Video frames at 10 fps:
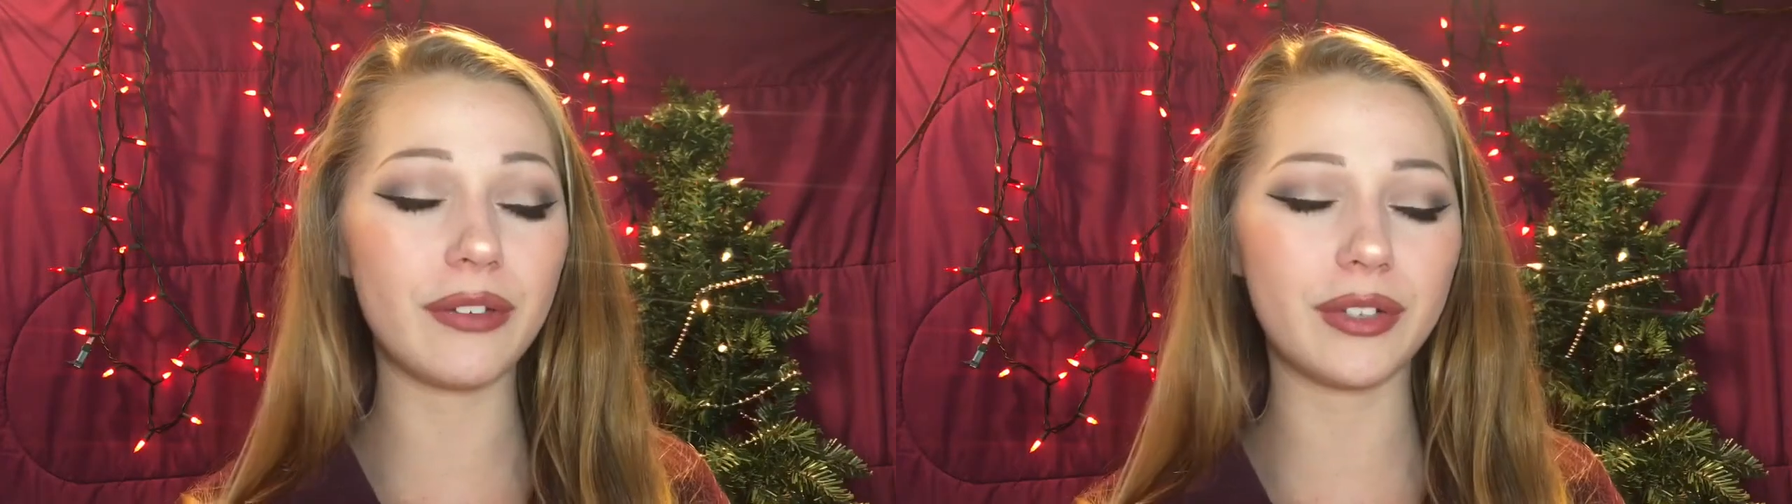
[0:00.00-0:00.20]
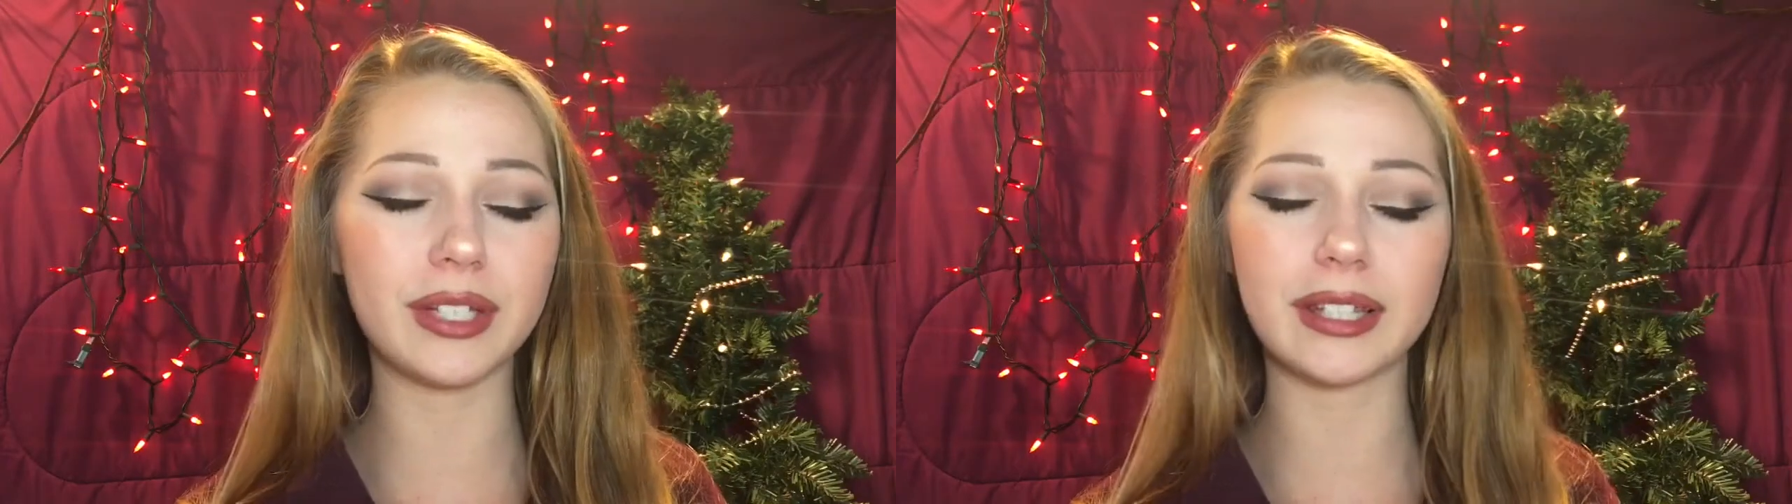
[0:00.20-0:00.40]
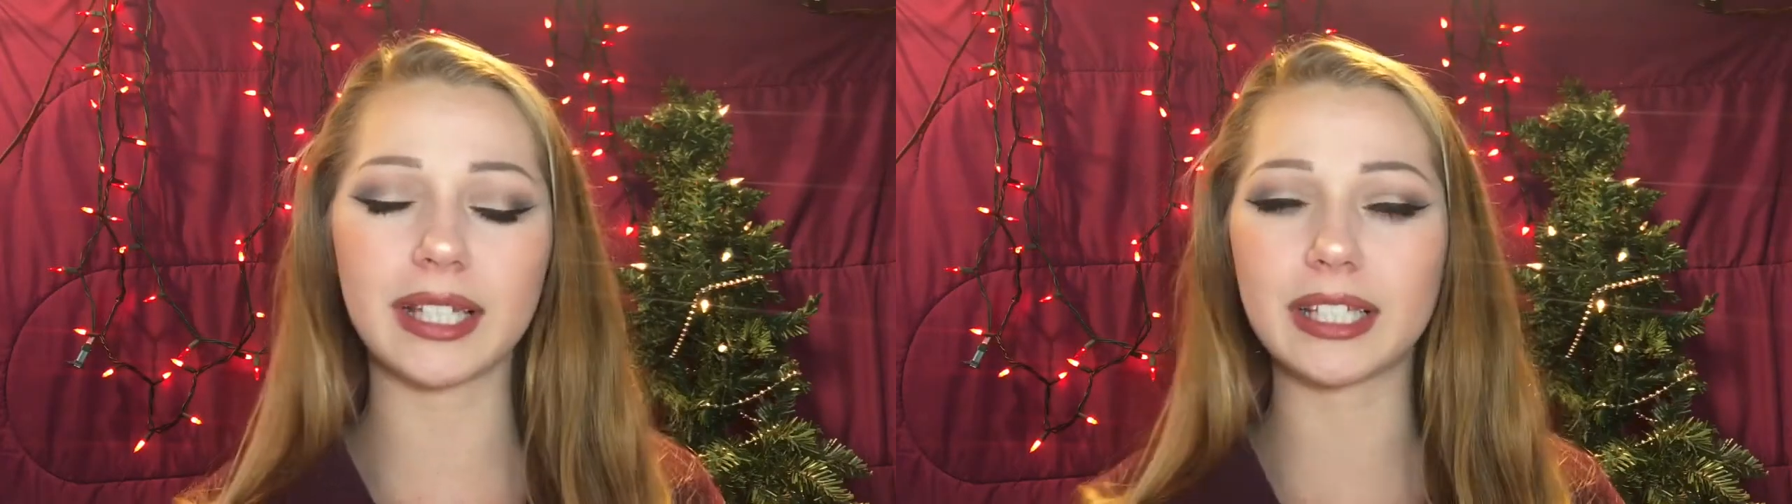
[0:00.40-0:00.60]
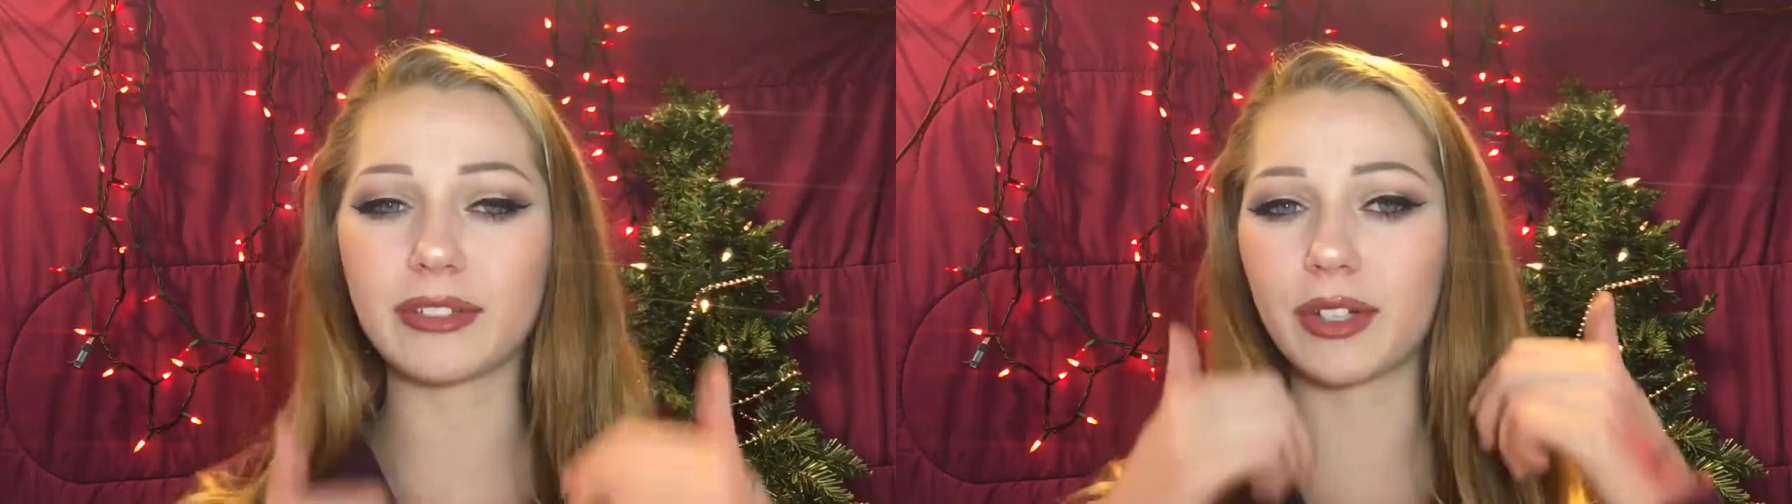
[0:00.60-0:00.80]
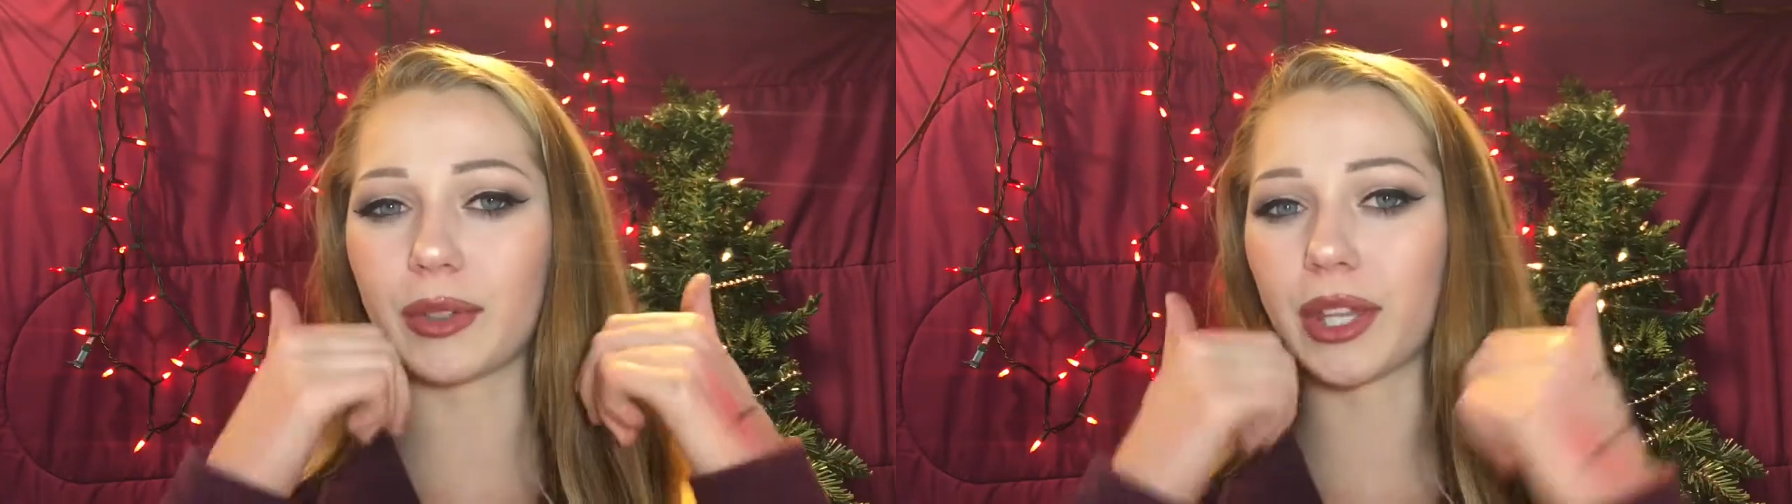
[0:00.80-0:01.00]
If you did like
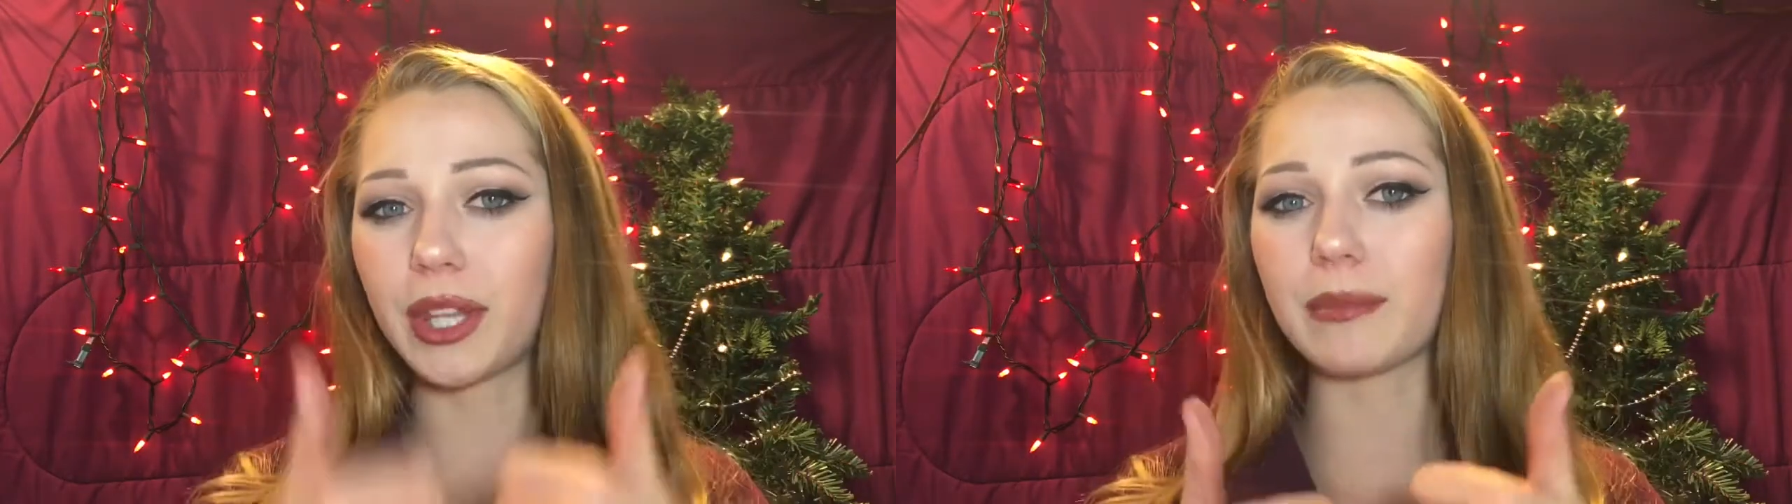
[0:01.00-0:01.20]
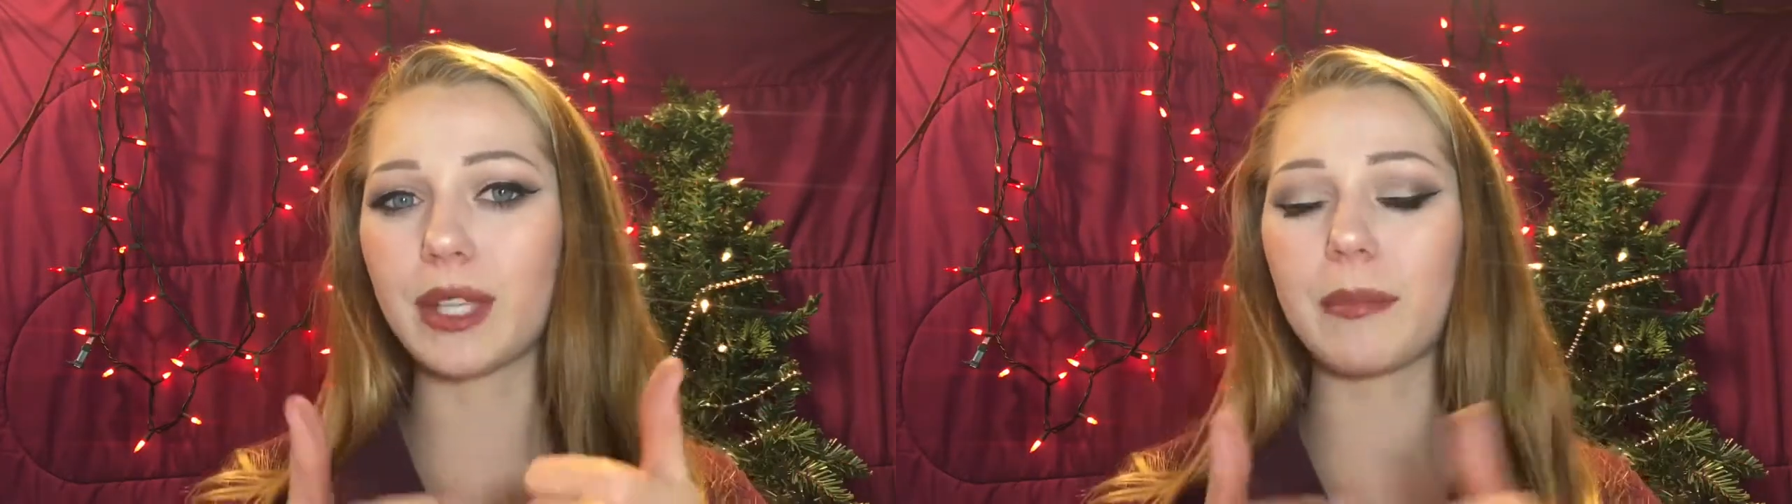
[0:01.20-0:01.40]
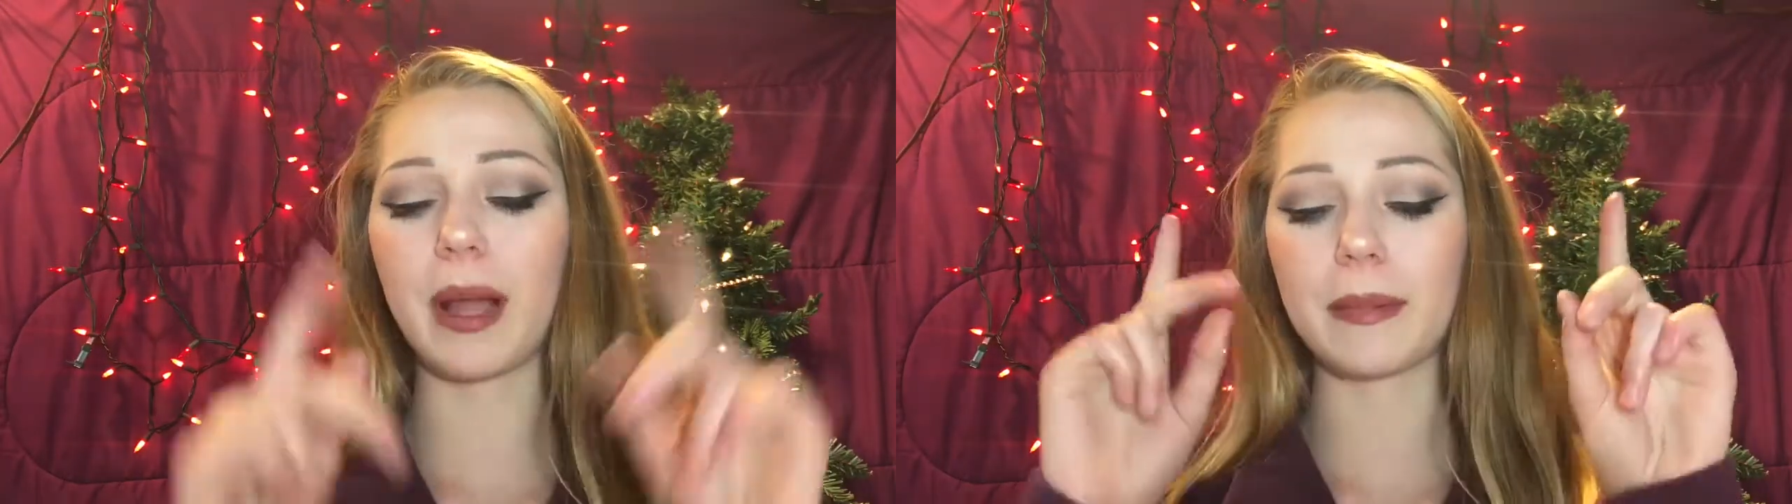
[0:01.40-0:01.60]
this video, with a thumbs up,